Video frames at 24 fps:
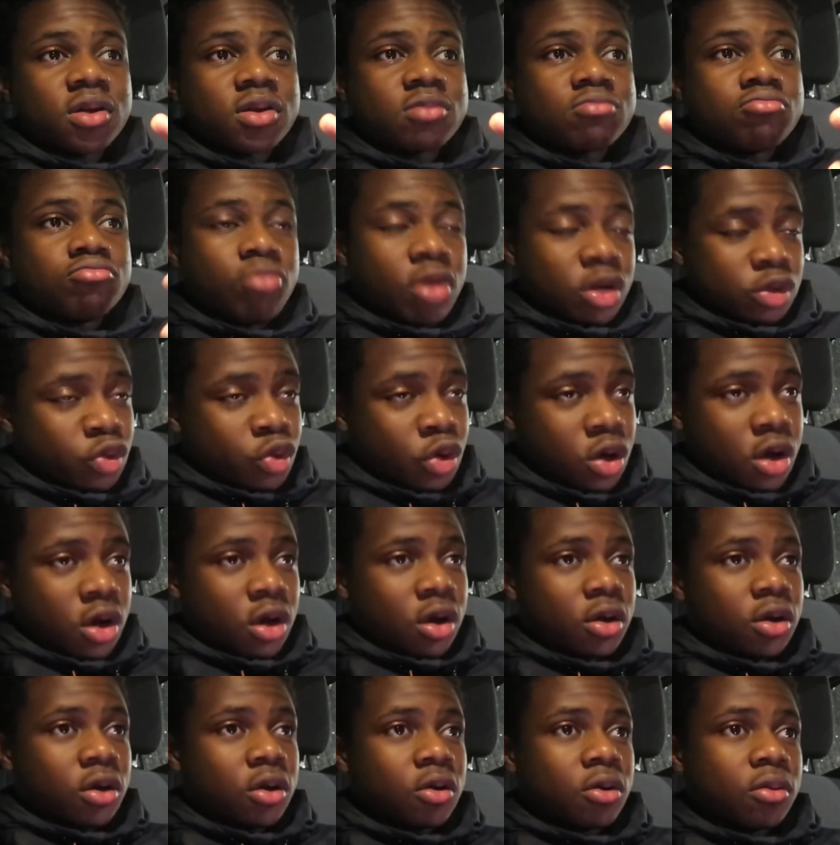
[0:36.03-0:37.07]
Muscle car,
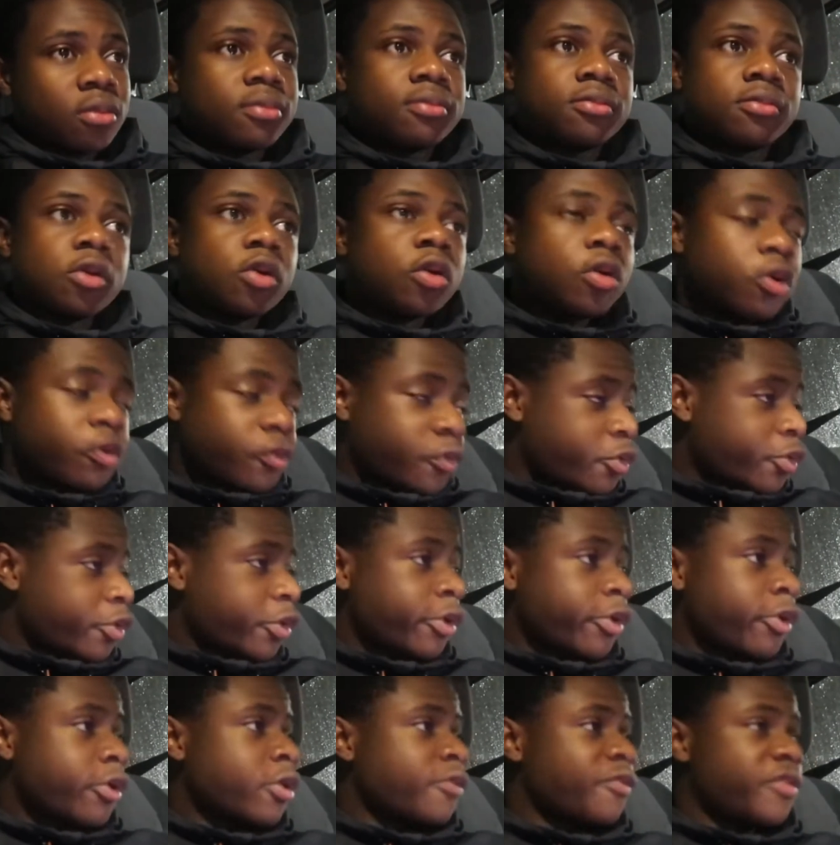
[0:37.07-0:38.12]

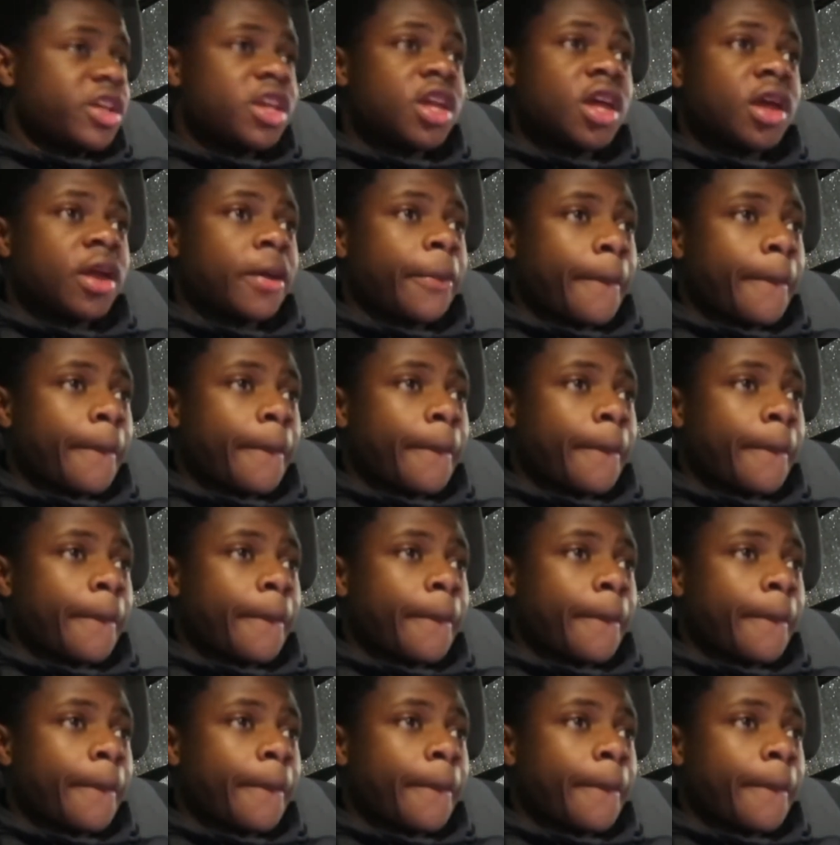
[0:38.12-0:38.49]
four-door V8.